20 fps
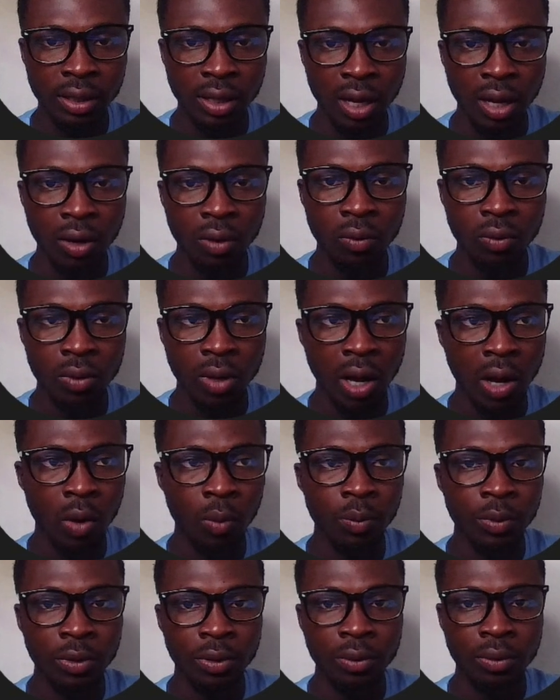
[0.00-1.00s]
Now
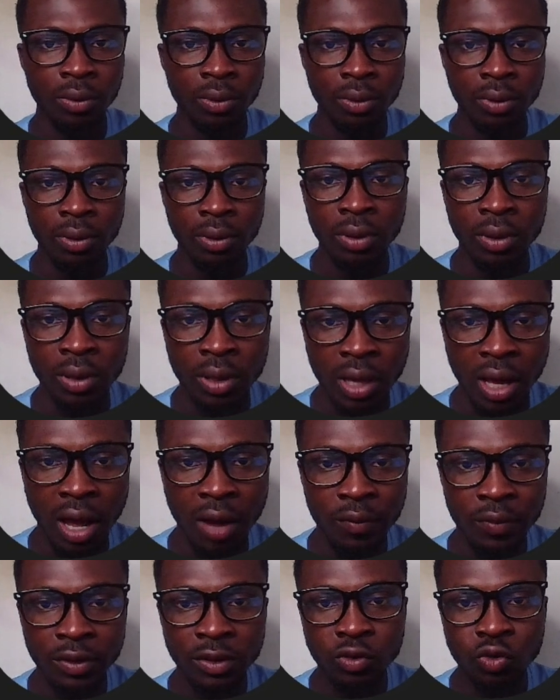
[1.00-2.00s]
I'll be
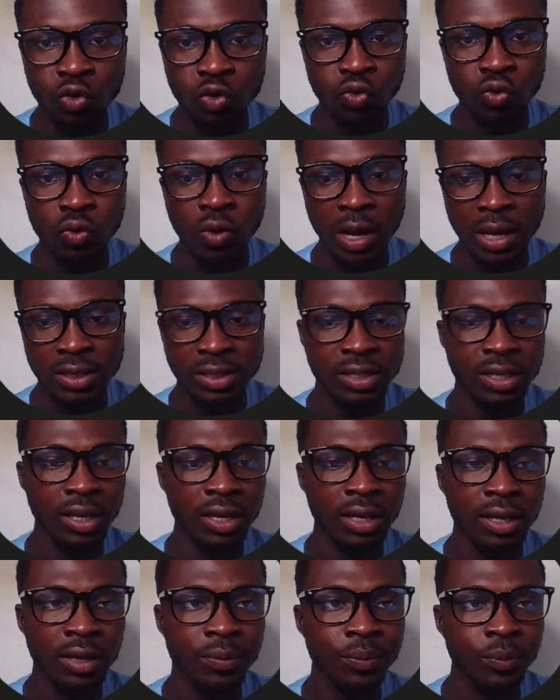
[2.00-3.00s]
having true as
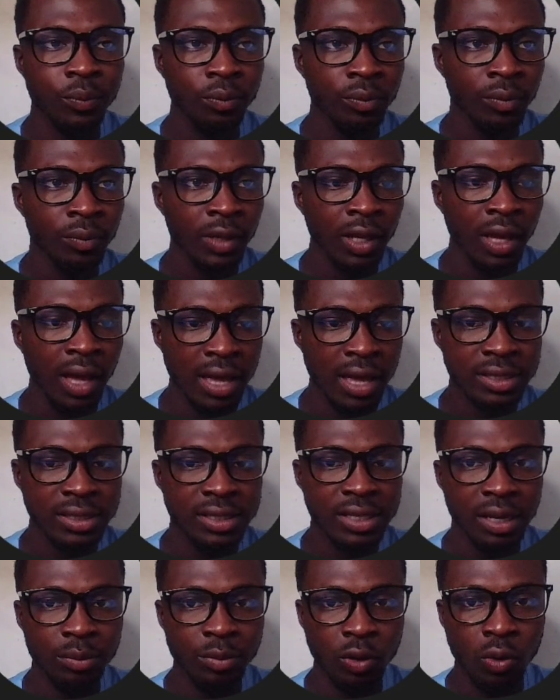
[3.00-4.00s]
the
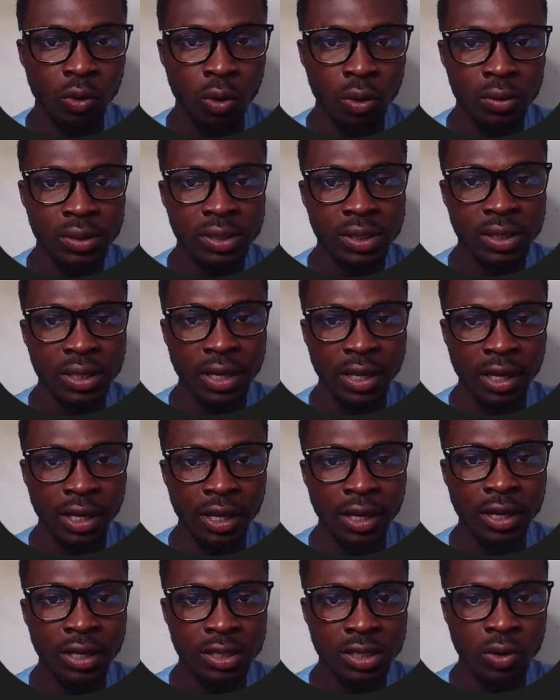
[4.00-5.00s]
answer because A
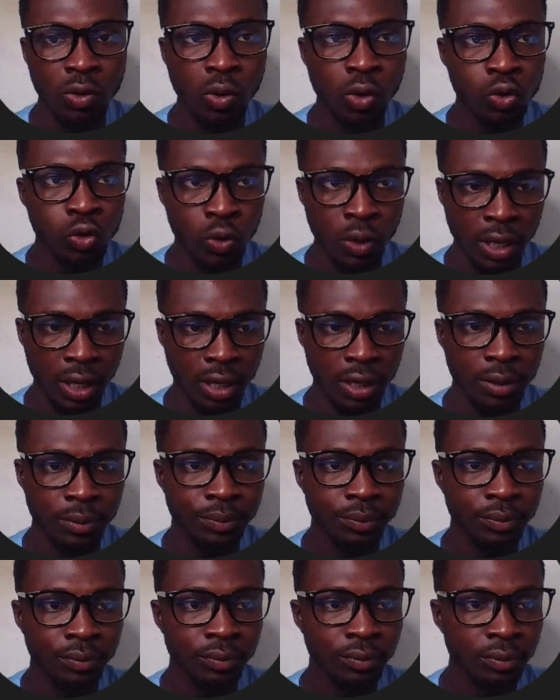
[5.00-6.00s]
is equal to A.
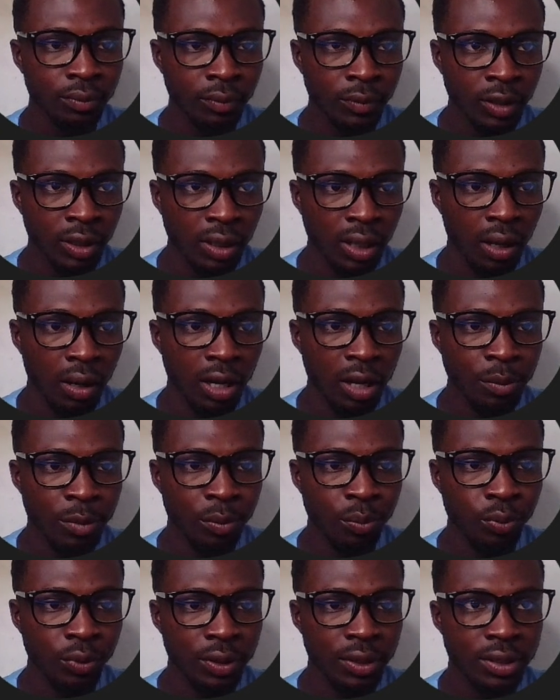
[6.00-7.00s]
Now let me
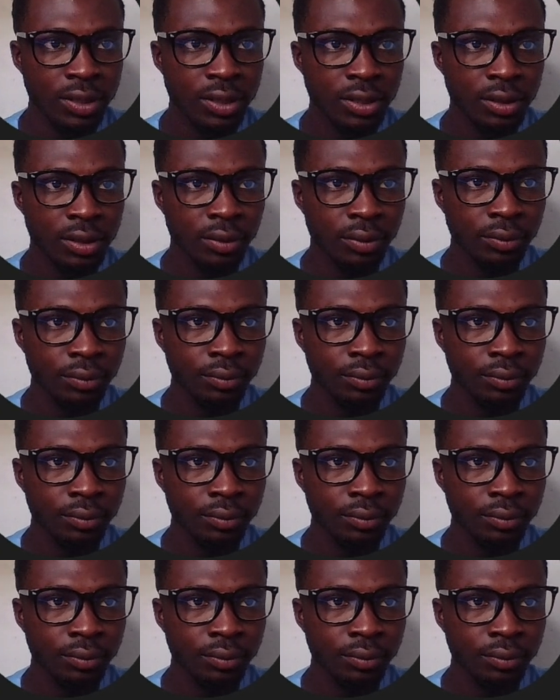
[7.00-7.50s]
print.